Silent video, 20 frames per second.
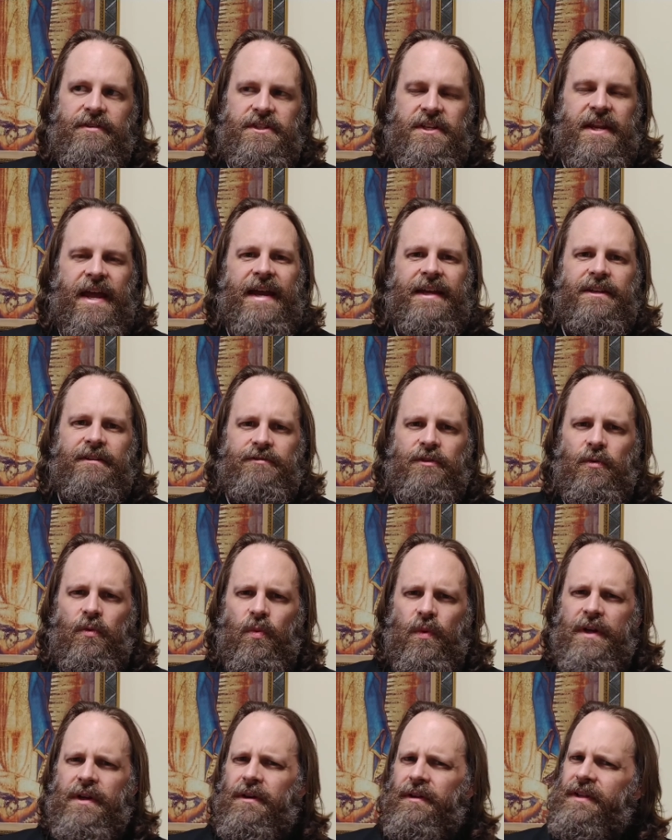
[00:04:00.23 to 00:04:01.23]
is an act of the
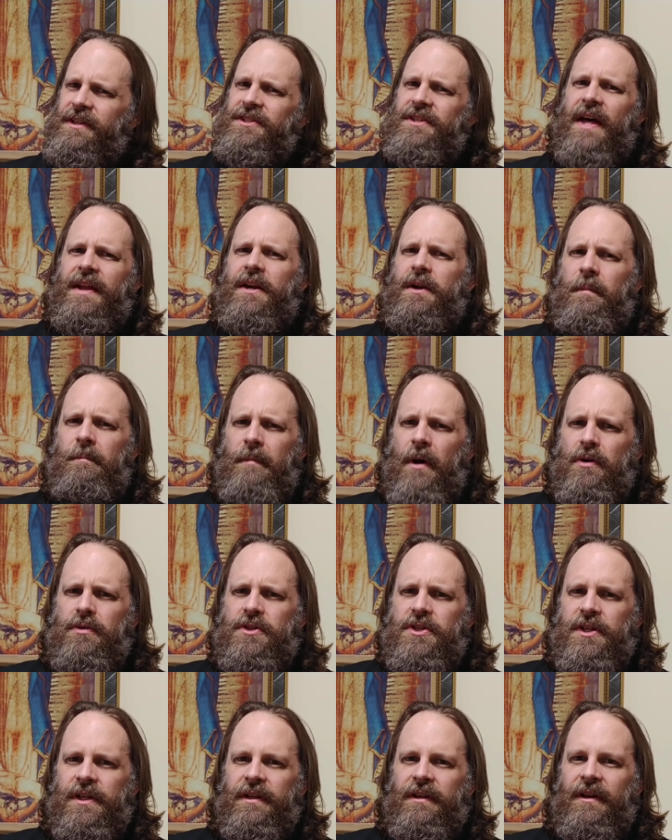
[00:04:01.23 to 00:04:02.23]
will, it's not an
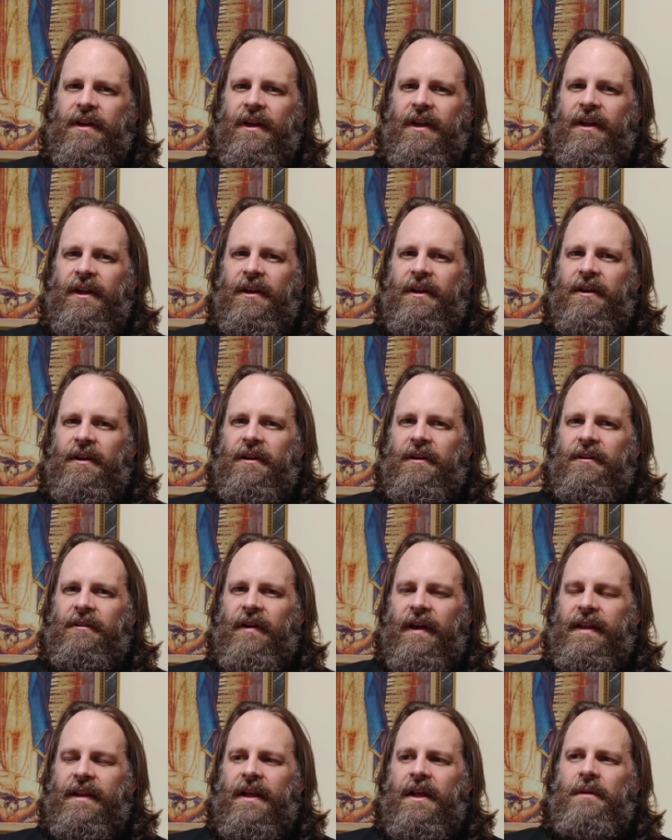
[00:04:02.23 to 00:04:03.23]
emotion
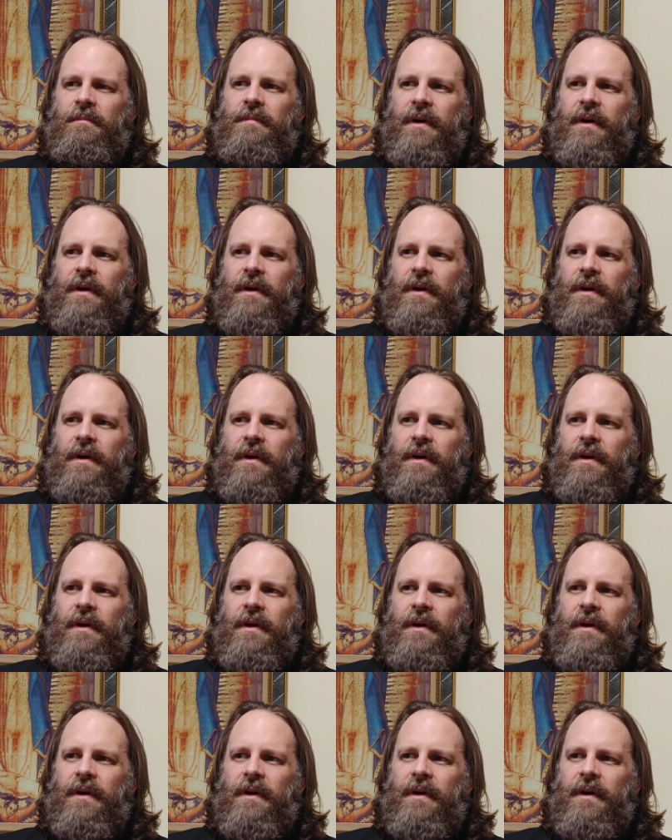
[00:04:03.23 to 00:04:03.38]
right?